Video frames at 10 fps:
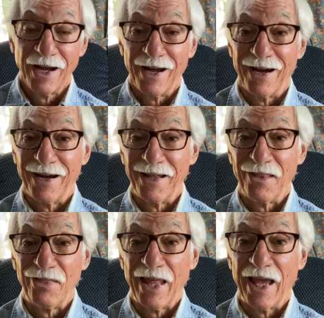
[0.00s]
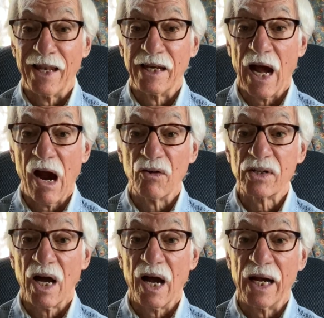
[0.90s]
then our
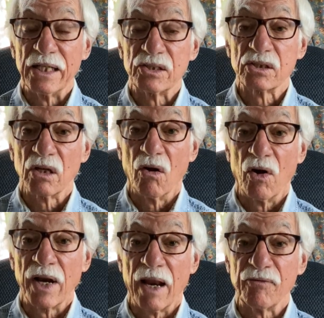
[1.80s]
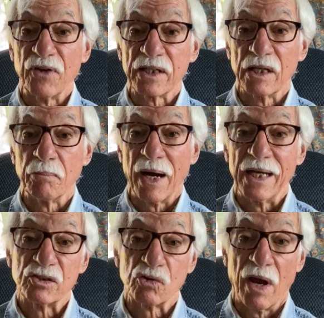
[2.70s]
tides are not affected by
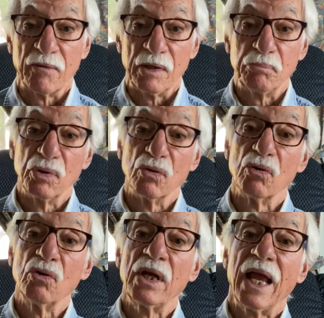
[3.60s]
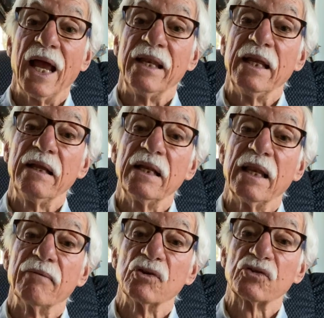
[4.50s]
its gravity pull, and the
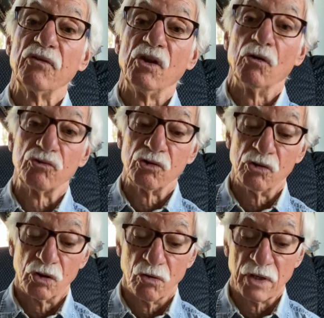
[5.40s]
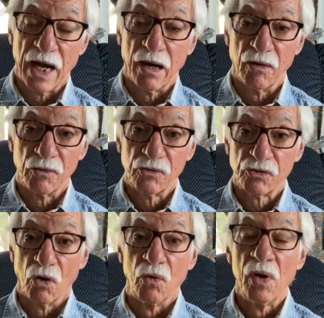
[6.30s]
levels of the ocean go down.
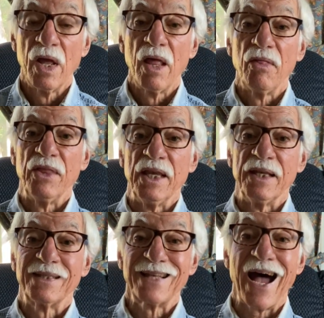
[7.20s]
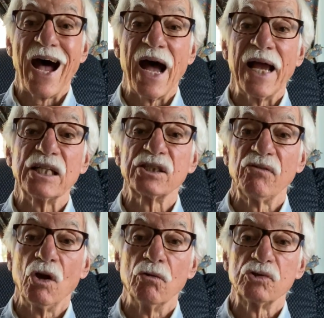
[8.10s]
So the tides of
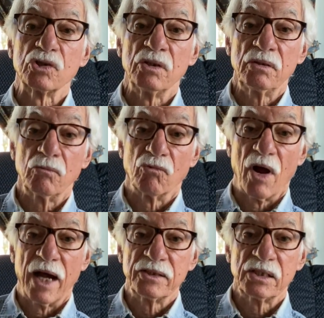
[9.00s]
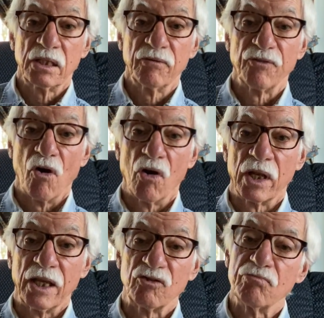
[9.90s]
the ocean, rising and
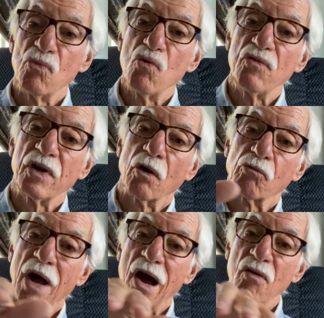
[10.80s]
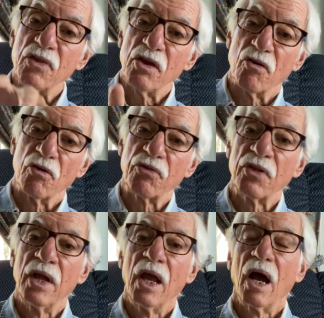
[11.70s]
falling, is moving around the Earth
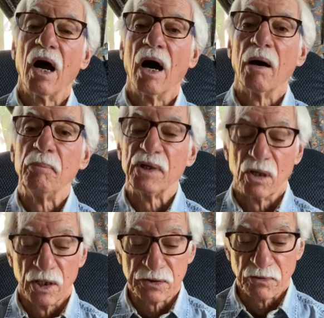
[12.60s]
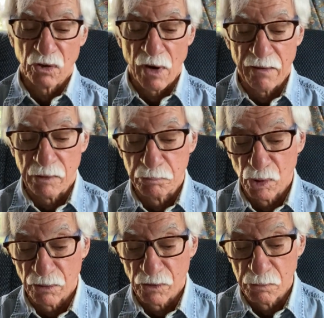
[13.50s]
because of the gravity
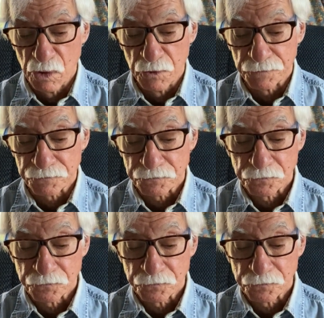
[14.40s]
pull of the moon.